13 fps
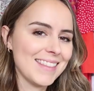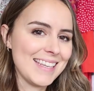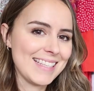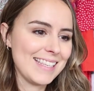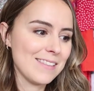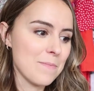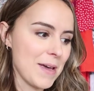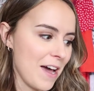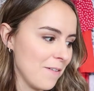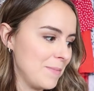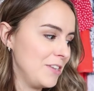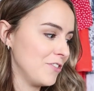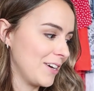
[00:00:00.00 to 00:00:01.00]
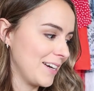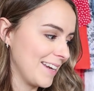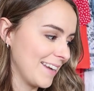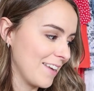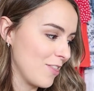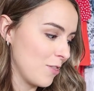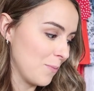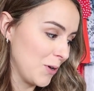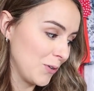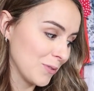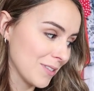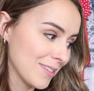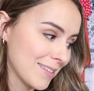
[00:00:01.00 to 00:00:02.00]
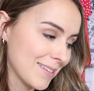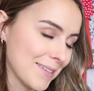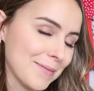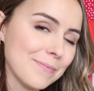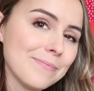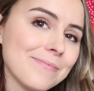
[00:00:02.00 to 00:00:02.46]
This is the bit I've been dreading the most.